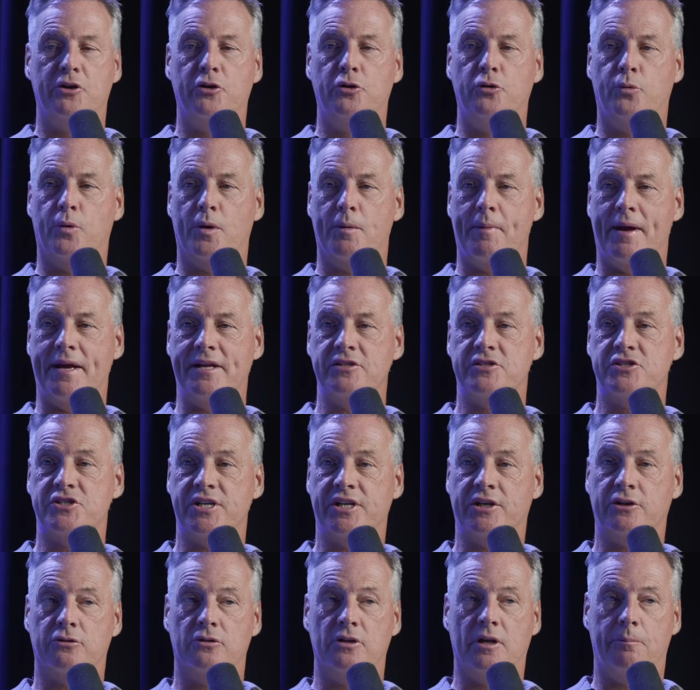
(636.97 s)
who remain
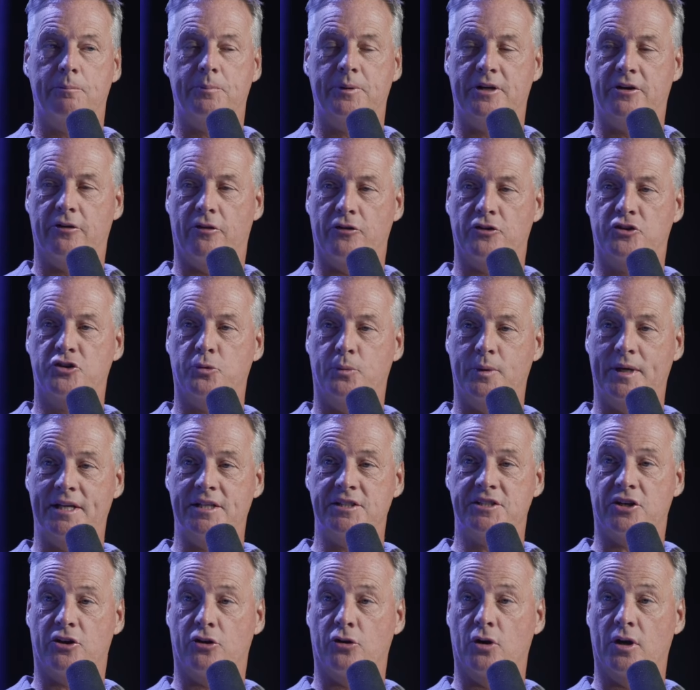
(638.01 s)
single up into their
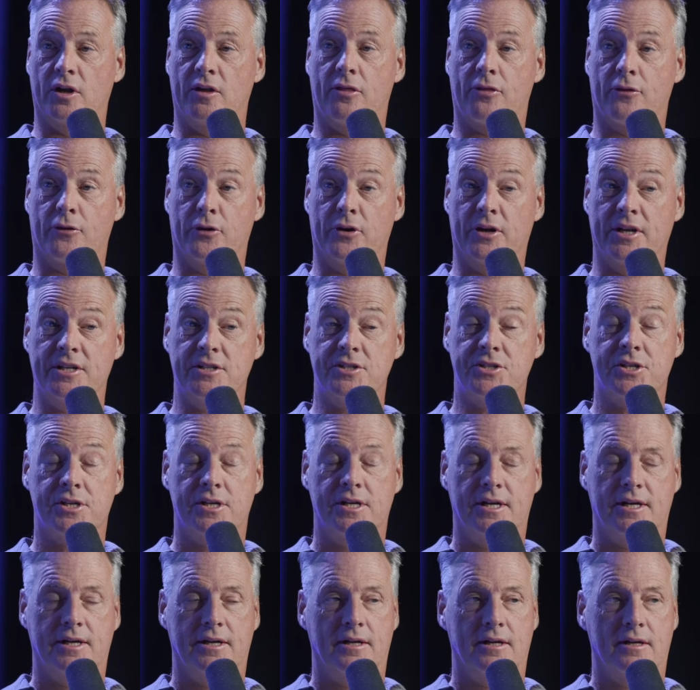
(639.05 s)
20s and early 30s,
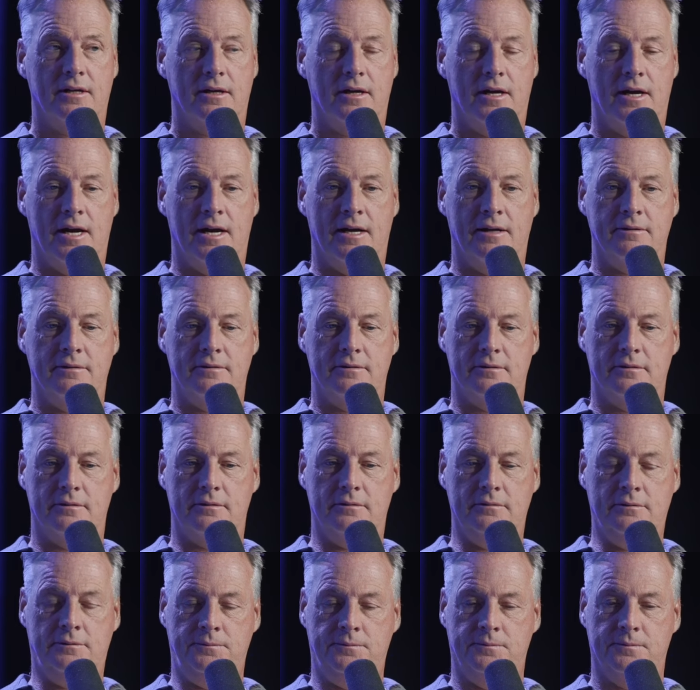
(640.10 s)
uh,
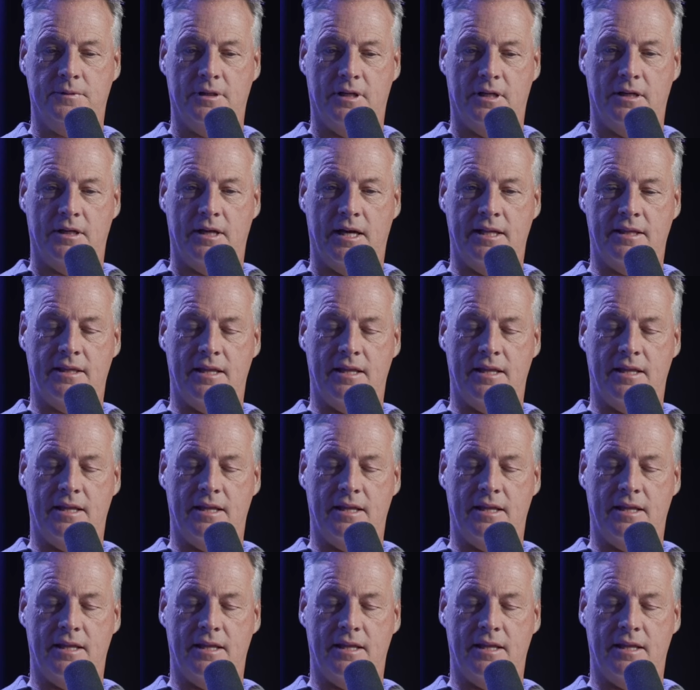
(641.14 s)
it,